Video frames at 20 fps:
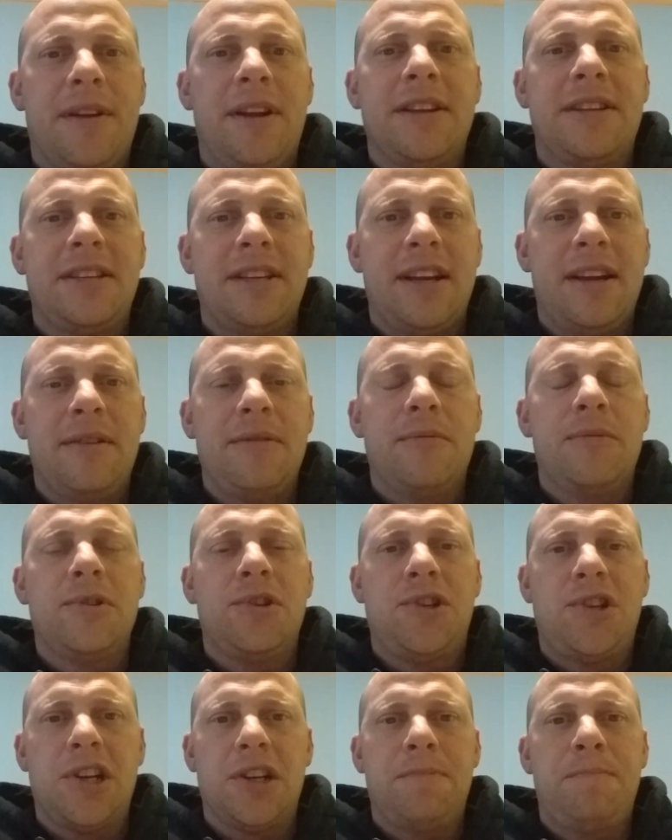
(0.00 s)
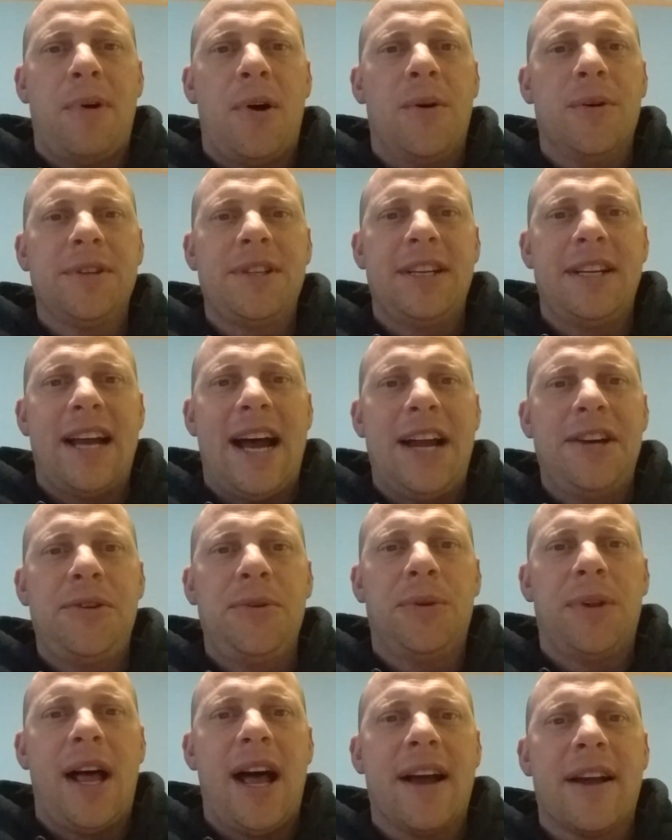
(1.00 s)
It's it was just posted not
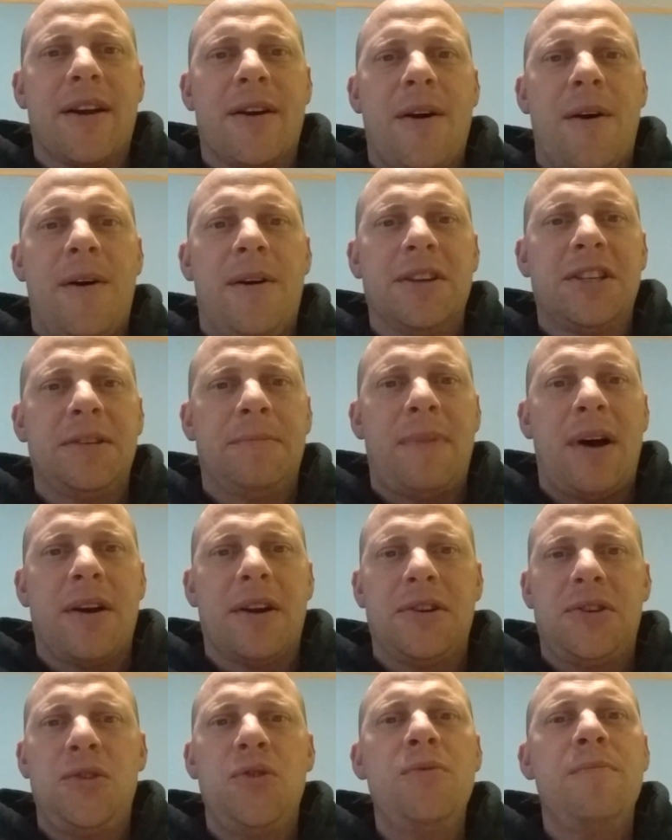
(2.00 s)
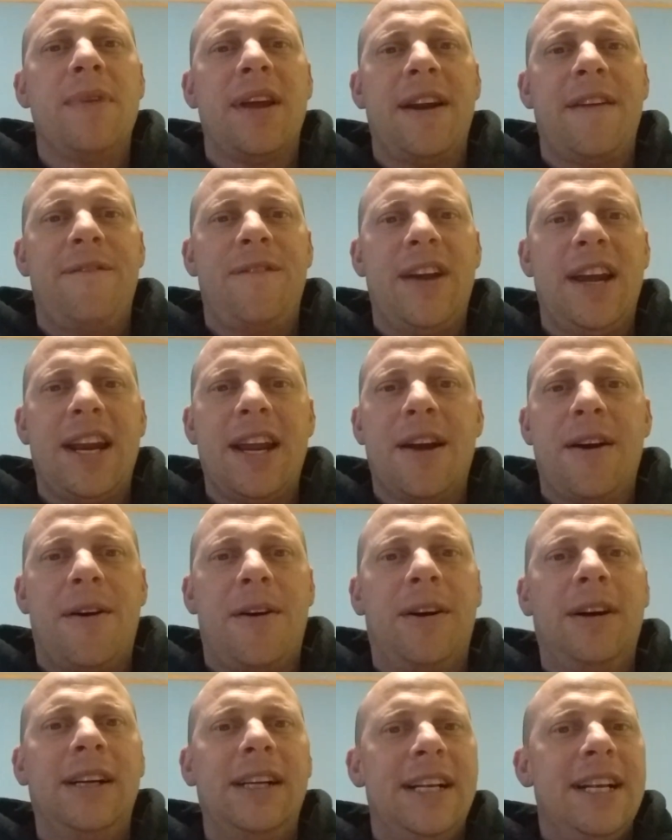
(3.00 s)
too long ago. It's about a two minute
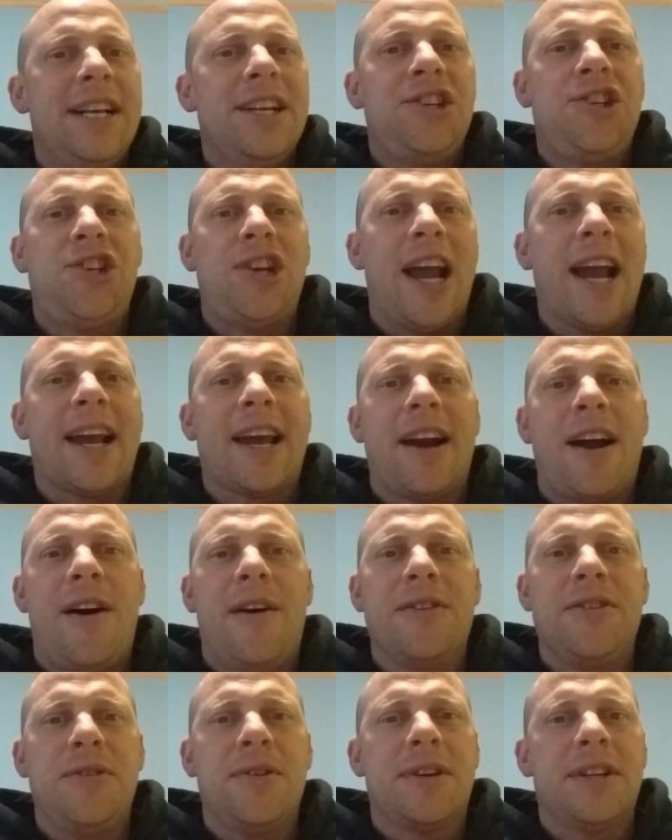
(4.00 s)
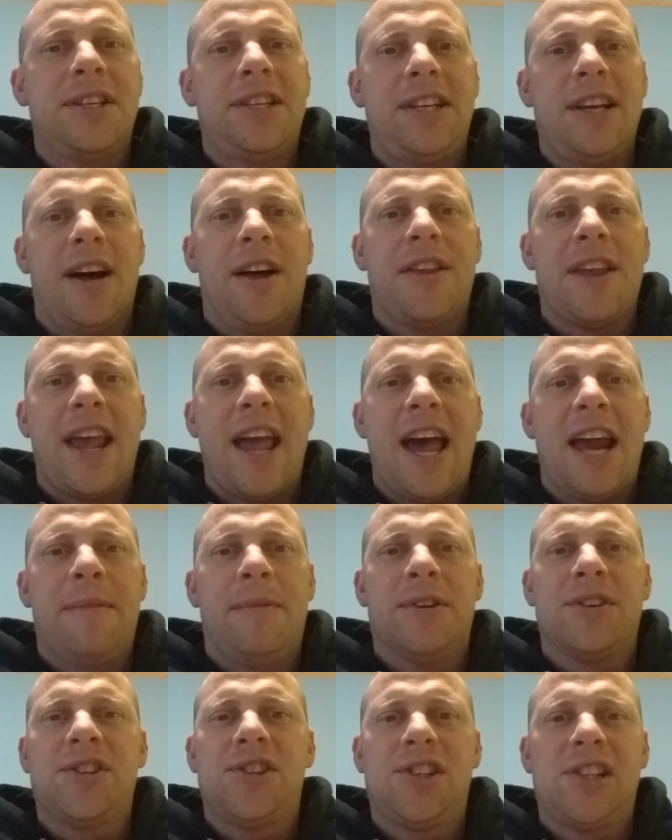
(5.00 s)
video. Check it out, and you can see all the
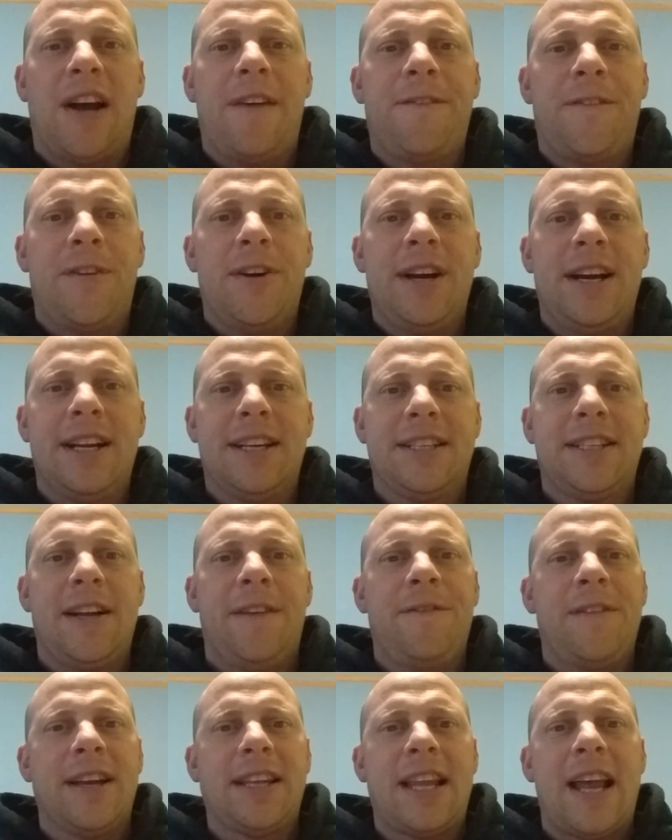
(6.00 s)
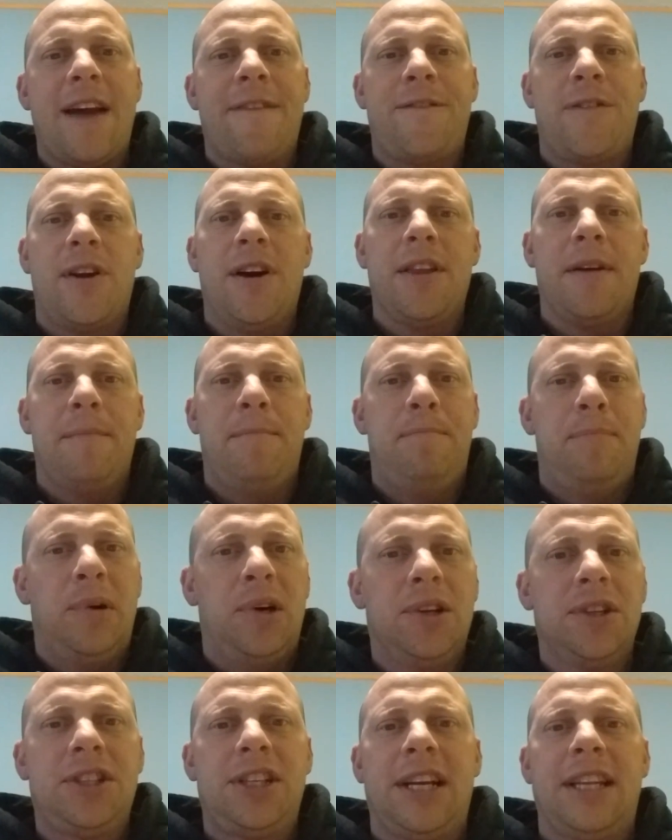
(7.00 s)
animals suffering and stuff like that for all the
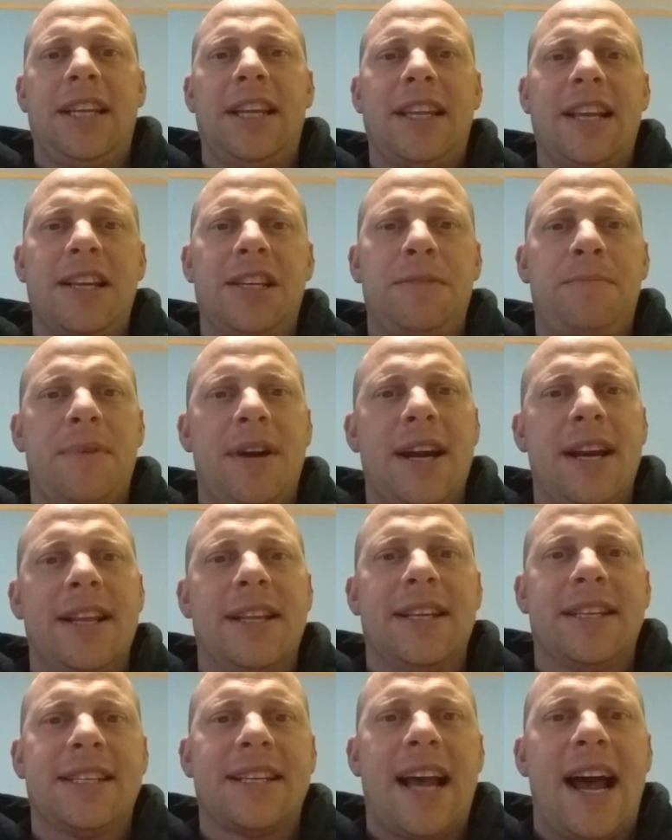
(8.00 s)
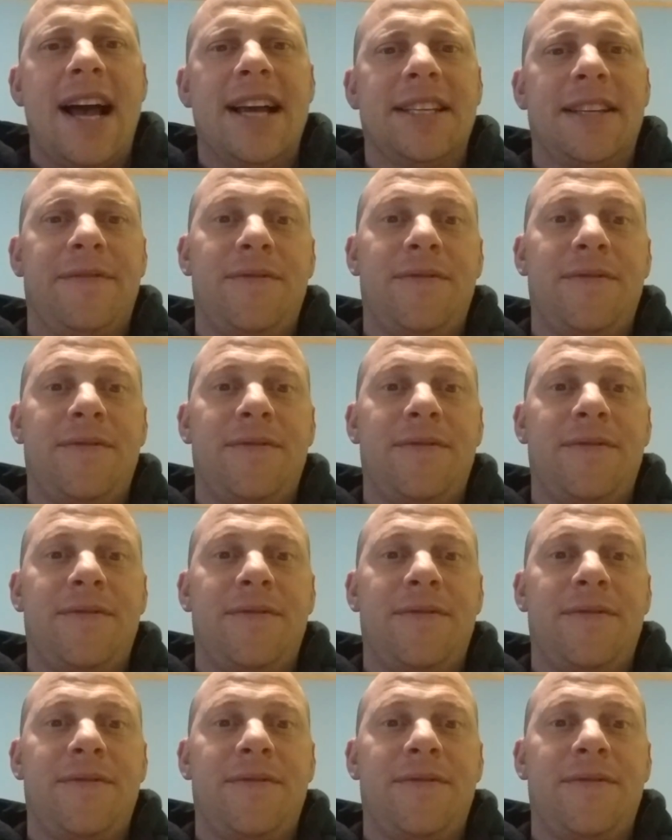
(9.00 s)
bullshit that they sprayed in the skies.